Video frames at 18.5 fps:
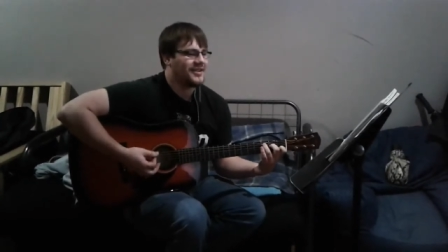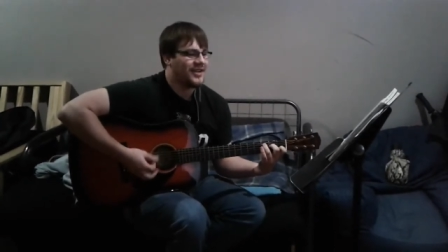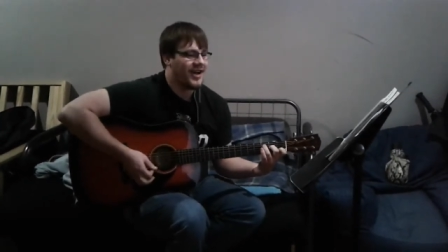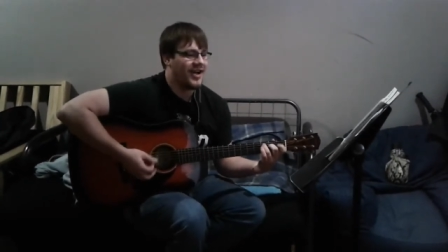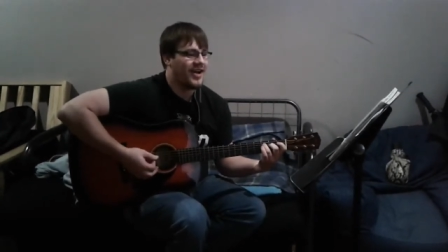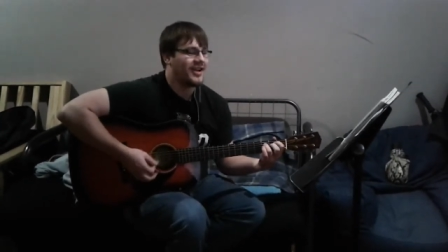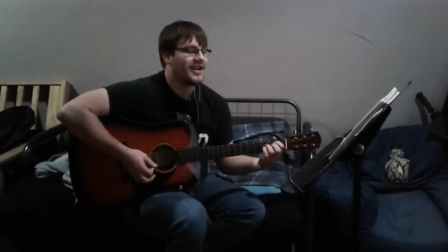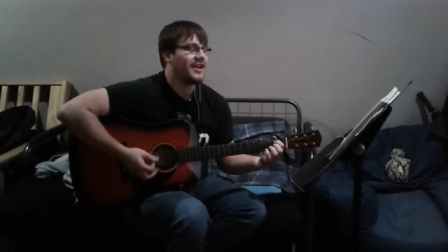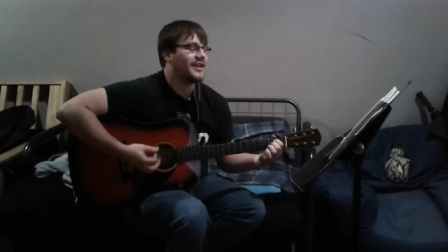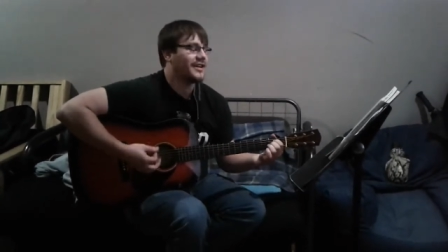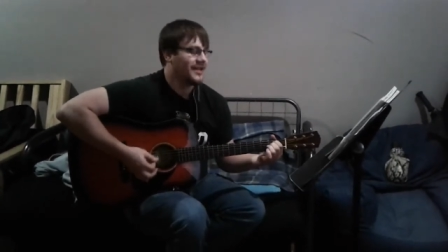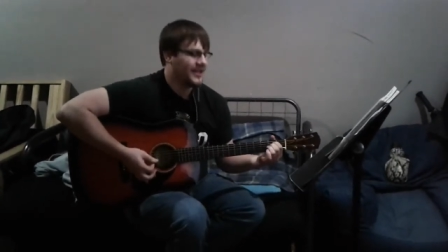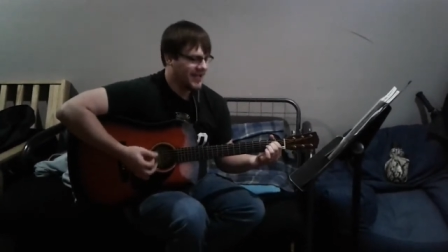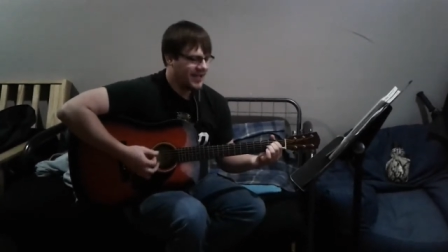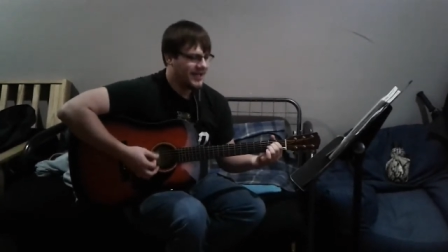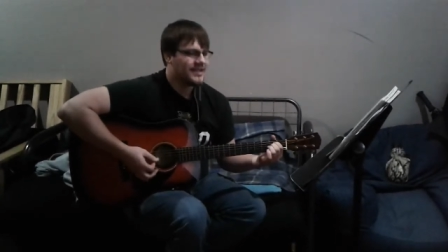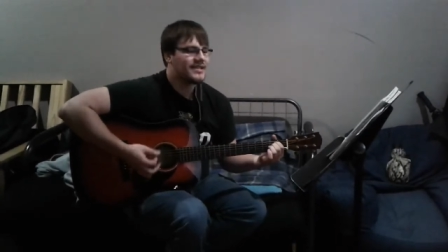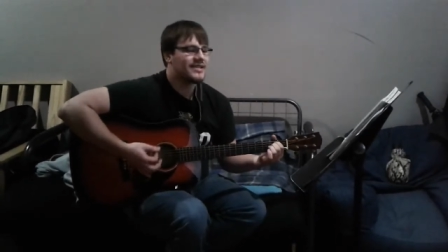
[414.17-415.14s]
Gonna
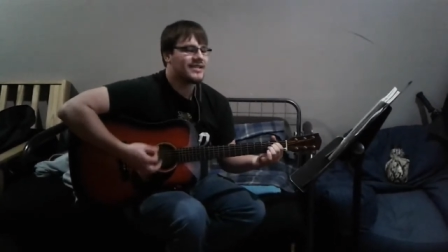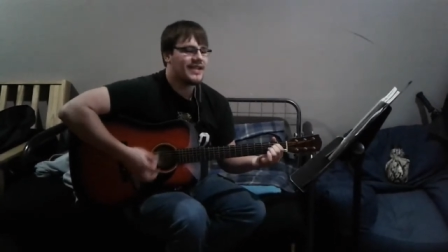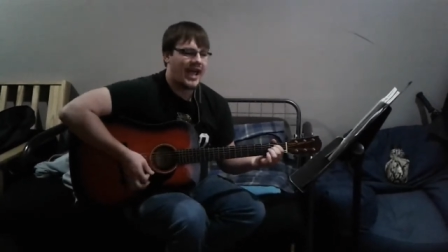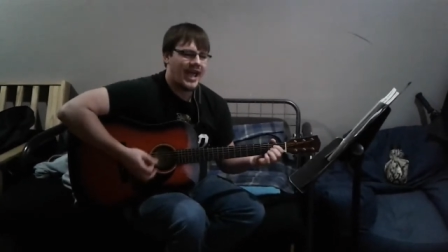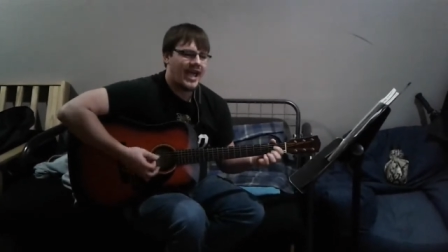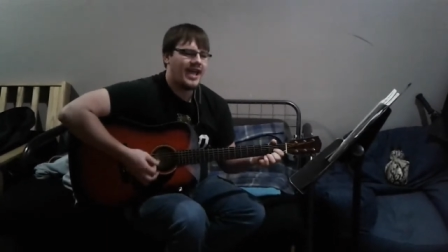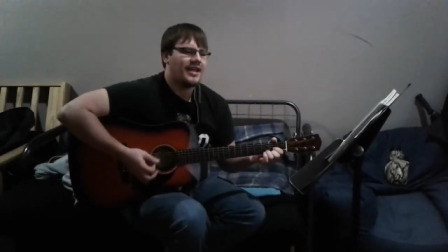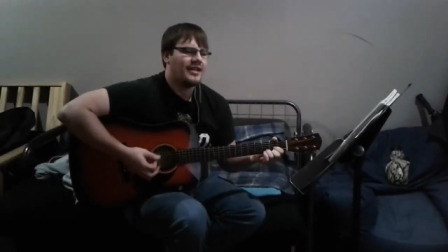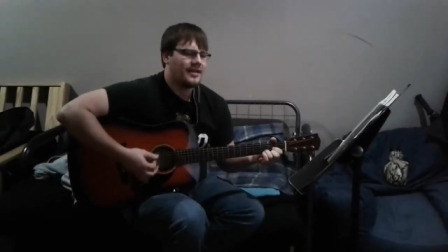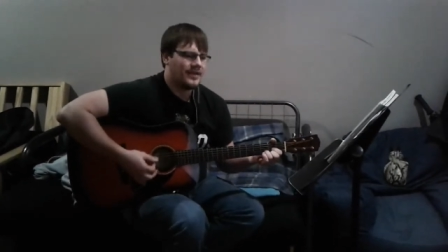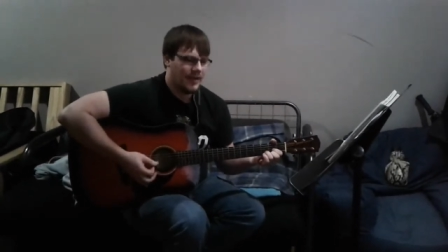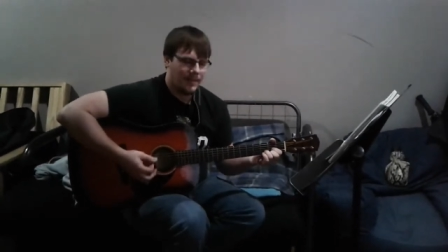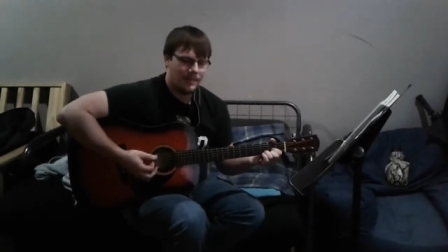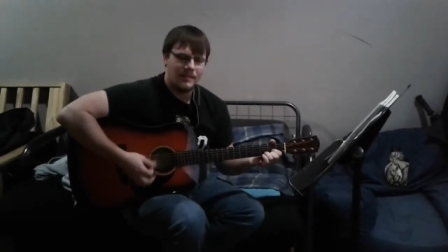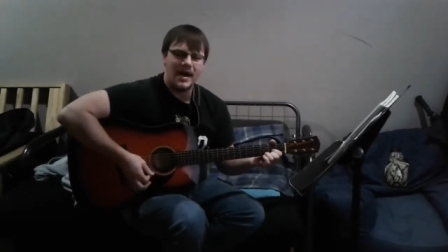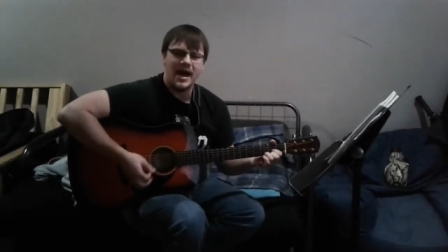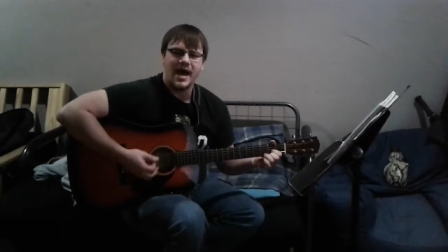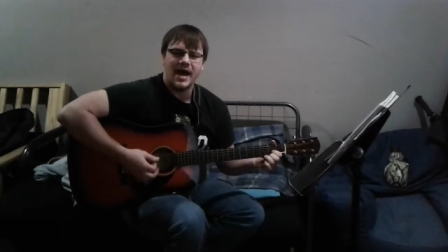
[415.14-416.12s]
stand
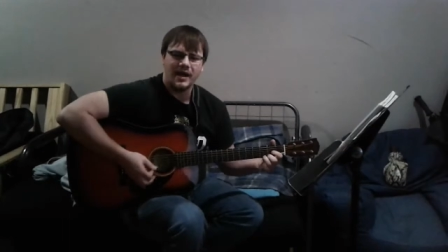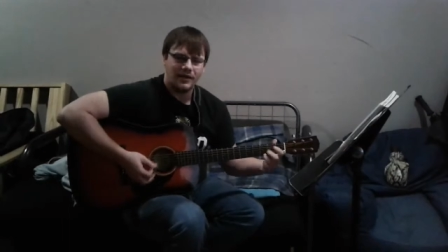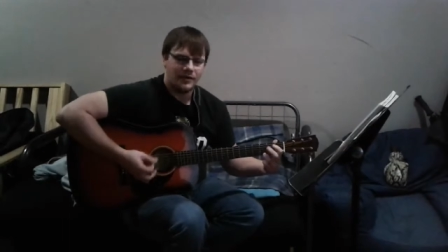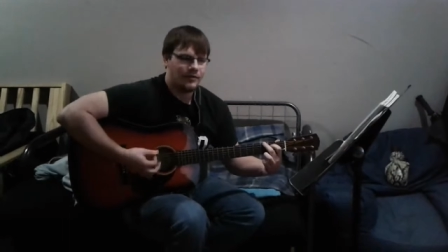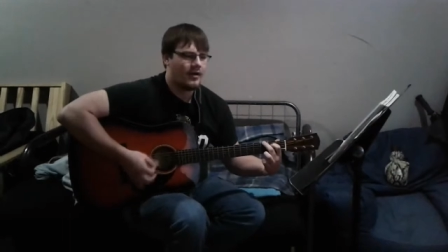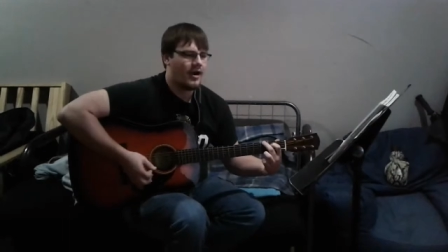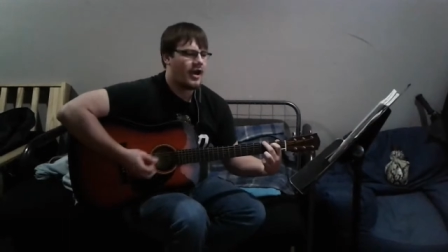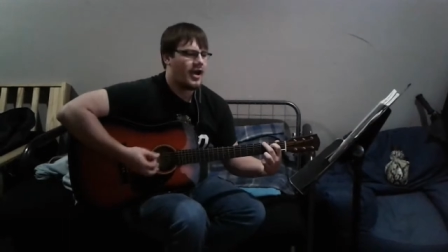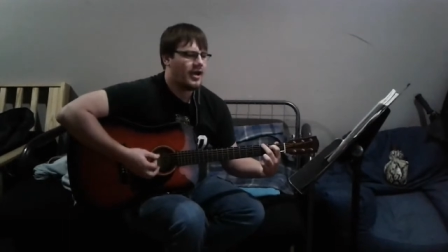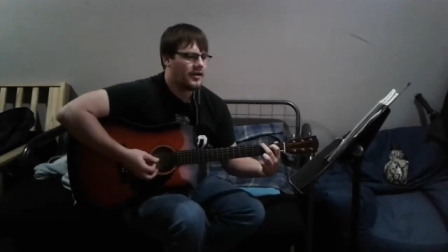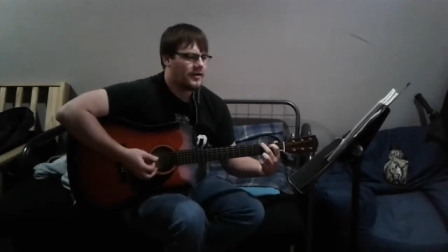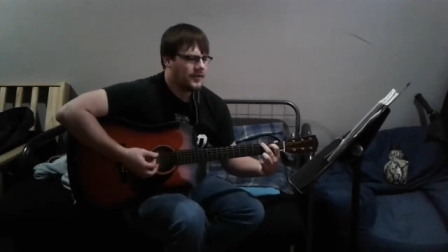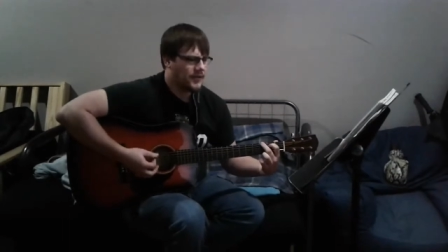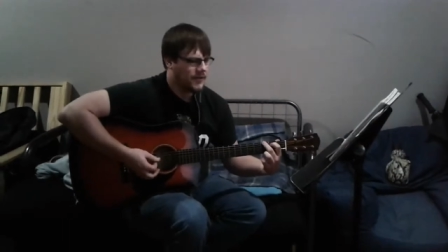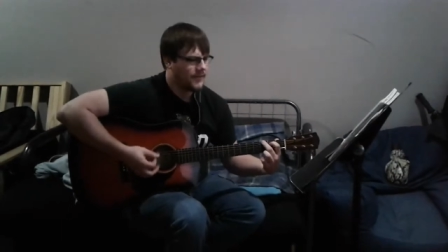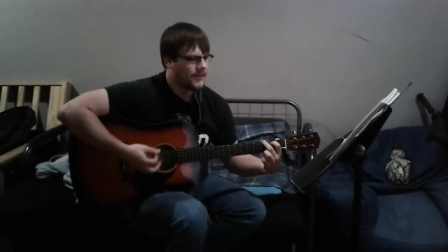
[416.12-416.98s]
my ground.